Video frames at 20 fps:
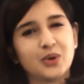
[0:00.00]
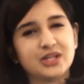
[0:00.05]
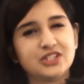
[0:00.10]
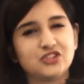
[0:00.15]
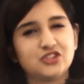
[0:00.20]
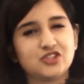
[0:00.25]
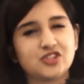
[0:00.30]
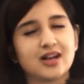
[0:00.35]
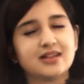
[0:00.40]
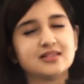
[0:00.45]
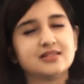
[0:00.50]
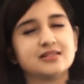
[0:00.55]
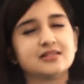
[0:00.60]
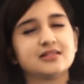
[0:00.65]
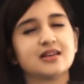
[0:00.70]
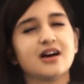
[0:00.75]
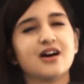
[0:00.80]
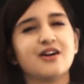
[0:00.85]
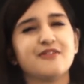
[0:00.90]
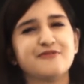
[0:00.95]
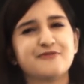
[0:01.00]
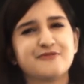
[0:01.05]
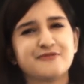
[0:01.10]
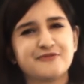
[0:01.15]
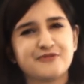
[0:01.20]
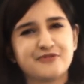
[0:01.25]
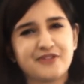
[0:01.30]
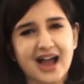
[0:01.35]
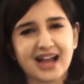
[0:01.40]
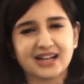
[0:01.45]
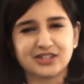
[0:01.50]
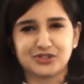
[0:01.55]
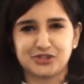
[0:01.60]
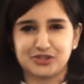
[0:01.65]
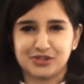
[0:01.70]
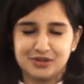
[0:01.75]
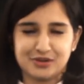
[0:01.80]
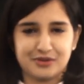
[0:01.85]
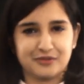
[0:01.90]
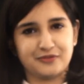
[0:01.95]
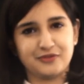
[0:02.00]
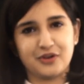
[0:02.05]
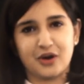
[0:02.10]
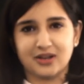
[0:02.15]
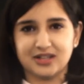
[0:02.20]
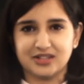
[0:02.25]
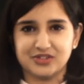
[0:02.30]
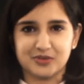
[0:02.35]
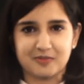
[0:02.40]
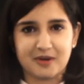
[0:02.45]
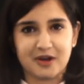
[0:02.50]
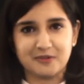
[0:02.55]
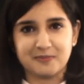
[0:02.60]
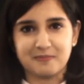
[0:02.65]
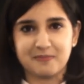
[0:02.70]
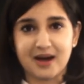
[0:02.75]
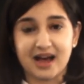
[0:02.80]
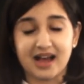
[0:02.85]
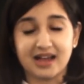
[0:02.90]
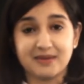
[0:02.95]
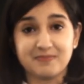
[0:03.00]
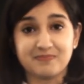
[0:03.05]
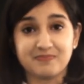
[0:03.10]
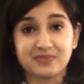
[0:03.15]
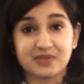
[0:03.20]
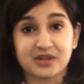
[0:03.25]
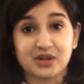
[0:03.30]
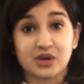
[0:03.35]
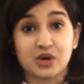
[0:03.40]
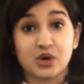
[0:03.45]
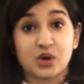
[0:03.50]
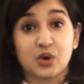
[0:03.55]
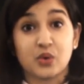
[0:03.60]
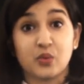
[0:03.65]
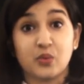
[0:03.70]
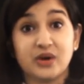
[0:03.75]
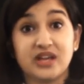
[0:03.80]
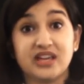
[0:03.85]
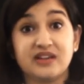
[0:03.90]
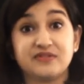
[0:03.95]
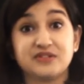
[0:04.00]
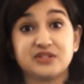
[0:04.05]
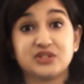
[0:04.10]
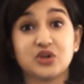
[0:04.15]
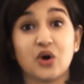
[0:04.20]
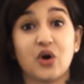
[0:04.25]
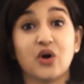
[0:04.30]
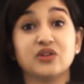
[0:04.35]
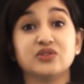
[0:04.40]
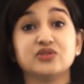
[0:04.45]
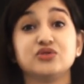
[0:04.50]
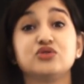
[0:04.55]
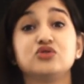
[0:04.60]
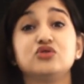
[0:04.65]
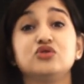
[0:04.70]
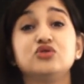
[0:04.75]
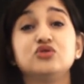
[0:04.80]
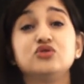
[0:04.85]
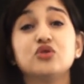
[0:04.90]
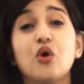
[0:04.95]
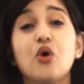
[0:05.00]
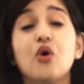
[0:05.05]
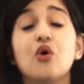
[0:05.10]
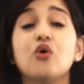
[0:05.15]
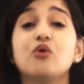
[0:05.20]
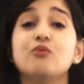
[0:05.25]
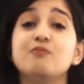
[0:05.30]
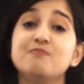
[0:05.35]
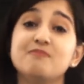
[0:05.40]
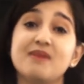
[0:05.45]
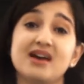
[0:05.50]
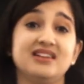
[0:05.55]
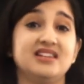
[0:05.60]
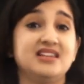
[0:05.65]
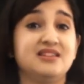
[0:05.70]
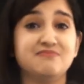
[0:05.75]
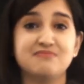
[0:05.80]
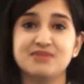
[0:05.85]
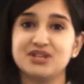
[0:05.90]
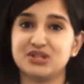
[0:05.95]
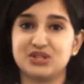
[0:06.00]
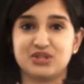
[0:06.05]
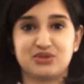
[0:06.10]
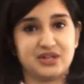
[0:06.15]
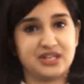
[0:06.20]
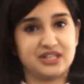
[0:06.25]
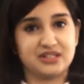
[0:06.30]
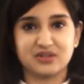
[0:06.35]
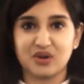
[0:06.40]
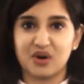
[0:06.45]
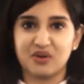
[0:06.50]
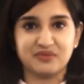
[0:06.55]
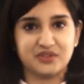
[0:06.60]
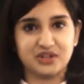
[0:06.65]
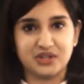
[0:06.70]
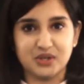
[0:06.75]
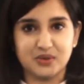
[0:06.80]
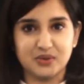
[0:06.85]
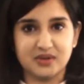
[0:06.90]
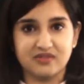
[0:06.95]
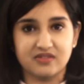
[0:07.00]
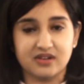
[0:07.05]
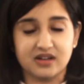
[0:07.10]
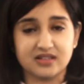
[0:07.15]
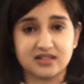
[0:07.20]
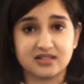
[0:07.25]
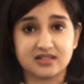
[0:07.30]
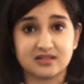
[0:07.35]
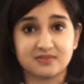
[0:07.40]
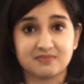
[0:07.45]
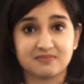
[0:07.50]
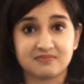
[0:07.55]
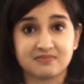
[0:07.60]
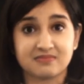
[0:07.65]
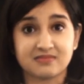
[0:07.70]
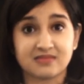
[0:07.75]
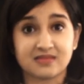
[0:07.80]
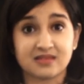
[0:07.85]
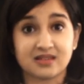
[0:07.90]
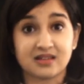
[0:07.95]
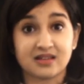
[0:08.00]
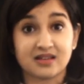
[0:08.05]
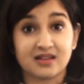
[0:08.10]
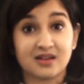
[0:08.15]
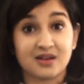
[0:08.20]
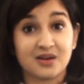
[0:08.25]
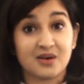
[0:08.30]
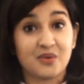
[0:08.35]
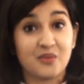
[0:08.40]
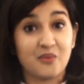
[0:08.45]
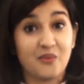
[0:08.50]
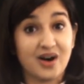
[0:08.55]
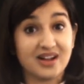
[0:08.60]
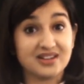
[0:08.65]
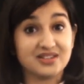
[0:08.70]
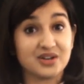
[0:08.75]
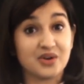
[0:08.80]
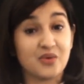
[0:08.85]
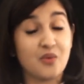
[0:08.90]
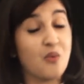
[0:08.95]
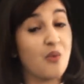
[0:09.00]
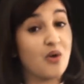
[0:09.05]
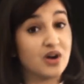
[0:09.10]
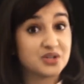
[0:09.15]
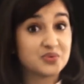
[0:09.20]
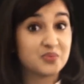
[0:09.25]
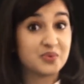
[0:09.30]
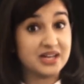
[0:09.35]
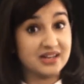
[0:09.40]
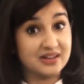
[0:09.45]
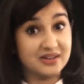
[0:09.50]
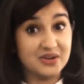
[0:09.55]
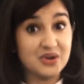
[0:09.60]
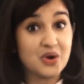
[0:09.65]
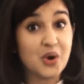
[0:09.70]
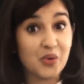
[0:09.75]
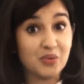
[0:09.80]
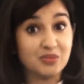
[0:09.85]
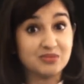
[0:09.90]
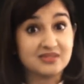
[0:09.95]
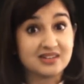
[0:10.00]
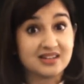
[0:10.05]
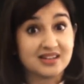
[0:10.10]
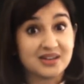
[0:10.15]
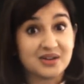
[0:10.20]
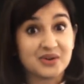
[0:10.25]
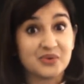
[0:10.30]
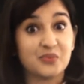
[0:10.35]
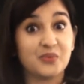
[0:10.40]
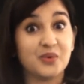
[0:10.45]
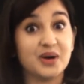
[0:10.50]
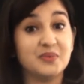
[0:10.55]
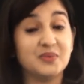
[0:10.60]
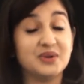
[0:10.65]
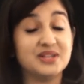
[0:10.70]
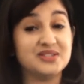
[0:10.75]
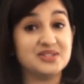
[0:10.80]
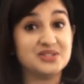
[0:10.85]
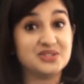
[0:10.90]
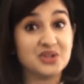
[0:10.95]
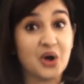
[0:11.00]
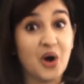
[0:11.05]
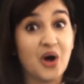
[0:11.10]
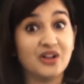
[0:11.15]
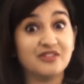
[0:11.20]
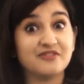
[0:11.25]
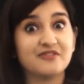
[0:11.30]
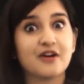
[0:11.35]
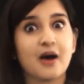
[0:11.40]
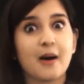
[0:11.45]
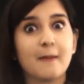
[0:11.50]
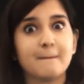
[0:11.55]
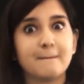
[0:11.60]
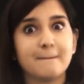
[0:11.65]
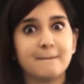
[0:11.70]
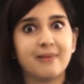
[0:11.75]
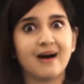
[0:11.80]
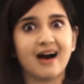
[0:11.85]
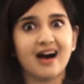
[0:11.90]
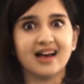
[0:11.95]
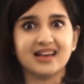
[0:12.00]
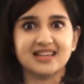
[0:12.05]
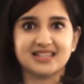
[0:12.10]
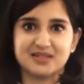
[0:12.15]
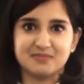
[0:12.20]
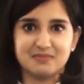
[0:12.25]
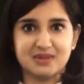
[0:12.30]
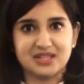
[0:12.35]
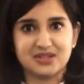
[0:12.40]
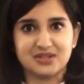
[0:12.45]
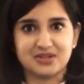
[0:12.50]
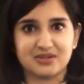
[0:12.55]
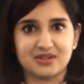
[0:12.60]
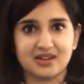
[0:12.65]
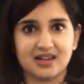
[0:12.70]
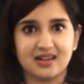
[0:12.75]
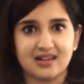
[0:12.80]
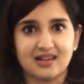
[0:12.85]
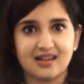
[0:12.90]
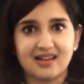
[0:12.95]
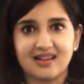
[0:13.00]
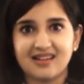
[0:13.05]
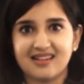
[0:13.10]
With just a fraction of knowledge about pi, we've solved so many mysteries of the universe. Wonder what we'll know when we solve pi's mystery.